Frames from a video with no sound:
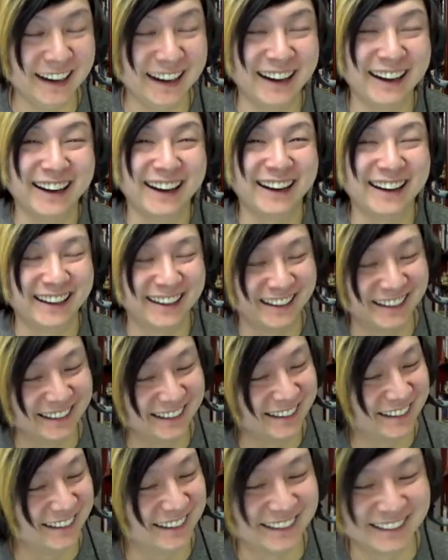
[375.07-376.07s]
realize the
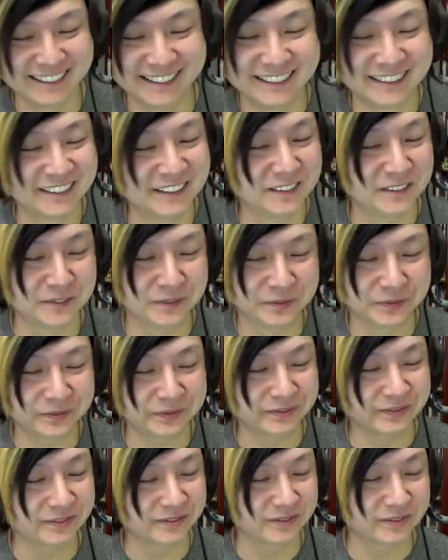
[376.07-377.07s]
situation they were in,
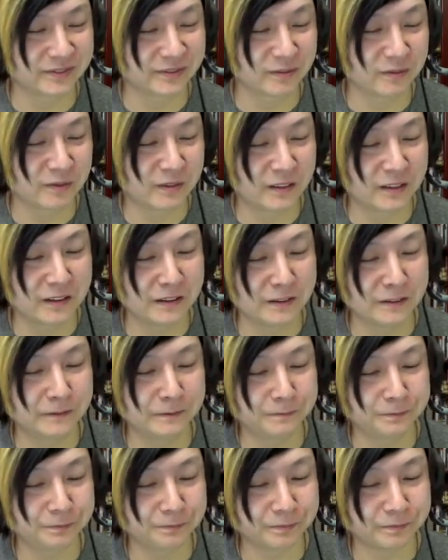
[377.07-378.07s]
and that you
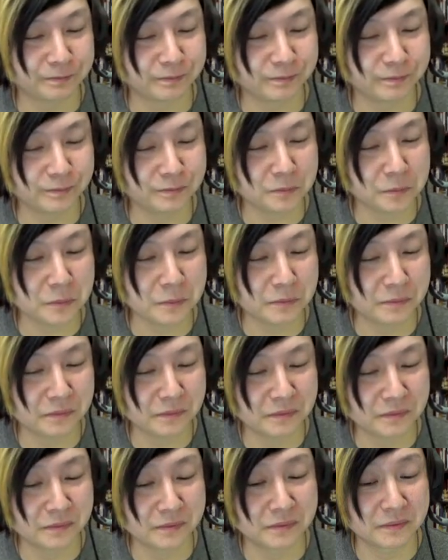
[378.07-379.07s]
just saved them from a
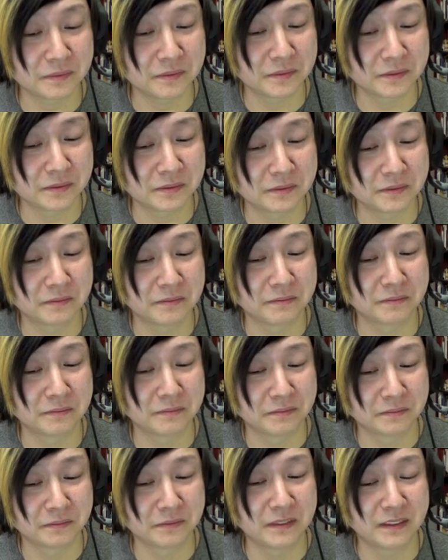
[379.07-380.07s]
hell of a medical bill.
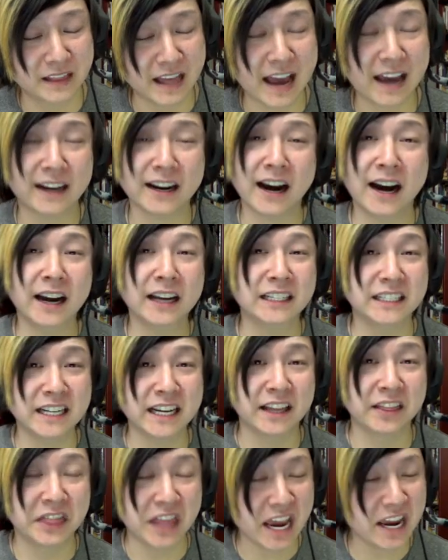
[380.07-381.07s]
That I
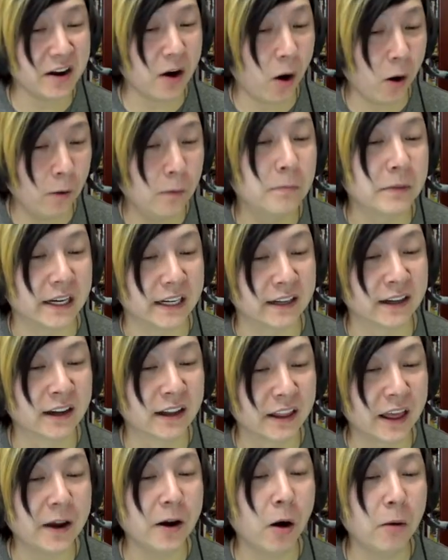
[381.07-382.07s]
did. They owe me.
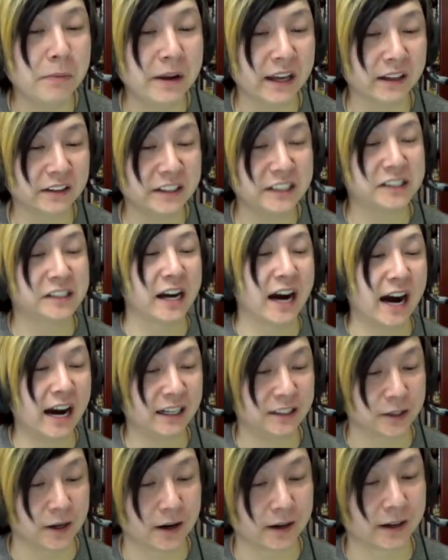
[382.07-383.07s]
They owe me at least a
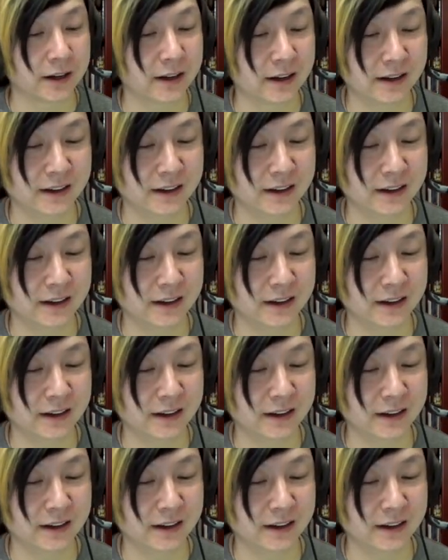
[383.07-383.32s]
hot dog.